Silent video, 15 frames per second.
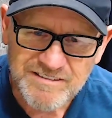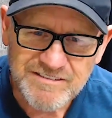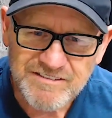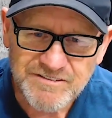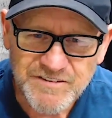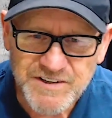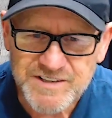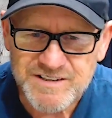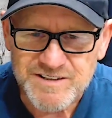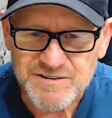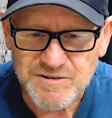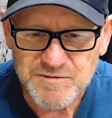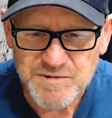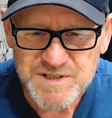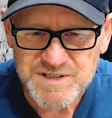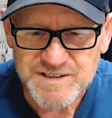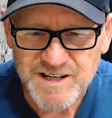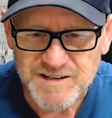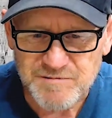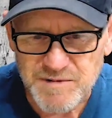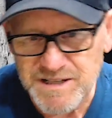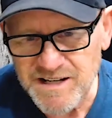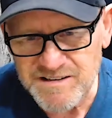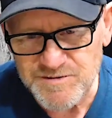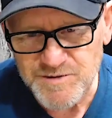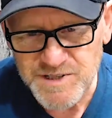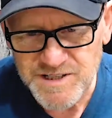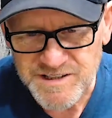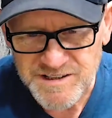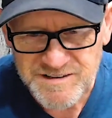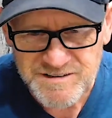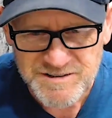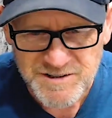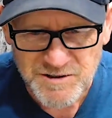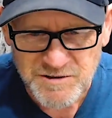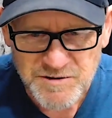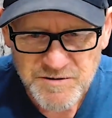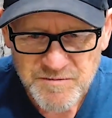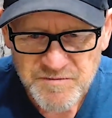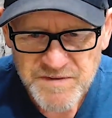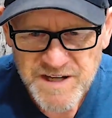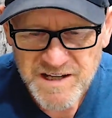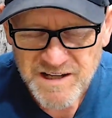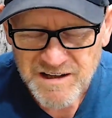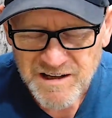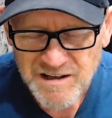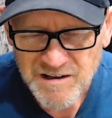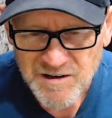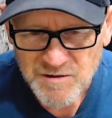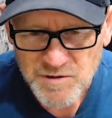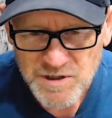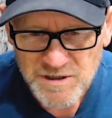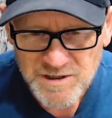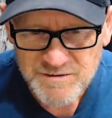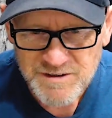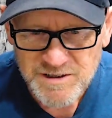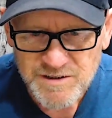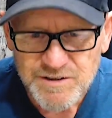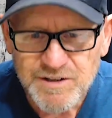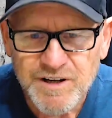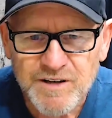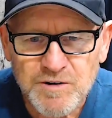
fixing your mistake, but that's the way it is. So we'll live and learn.